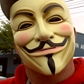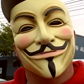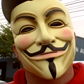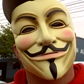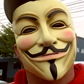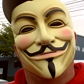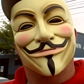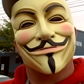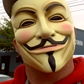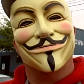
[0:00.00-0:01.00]
you
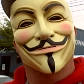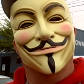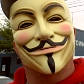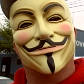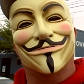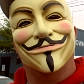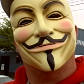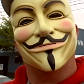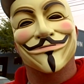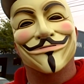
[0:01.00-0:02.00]
stopped, you were looking
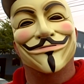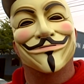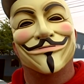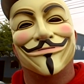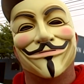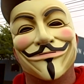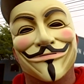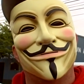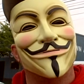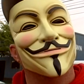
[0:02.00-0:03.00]
at him, and
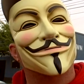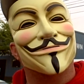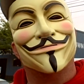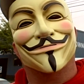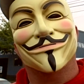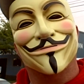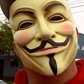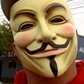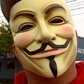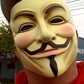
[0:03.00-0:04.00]
then you secretly
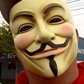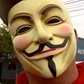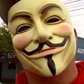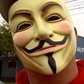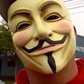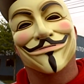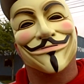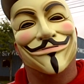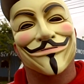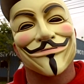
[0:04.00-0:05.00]
recorded him
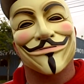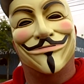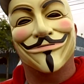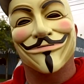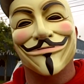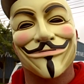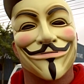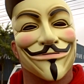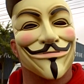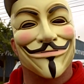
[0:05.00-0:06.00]
without his knowledge,
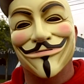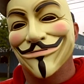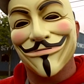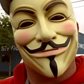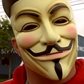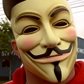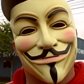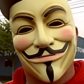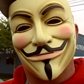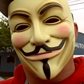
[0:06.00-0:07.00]
which was
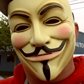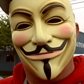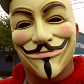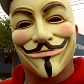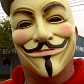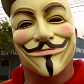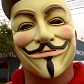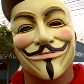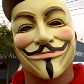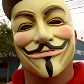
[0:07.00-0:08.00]
totally not
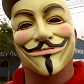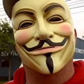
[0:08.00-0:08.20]
true.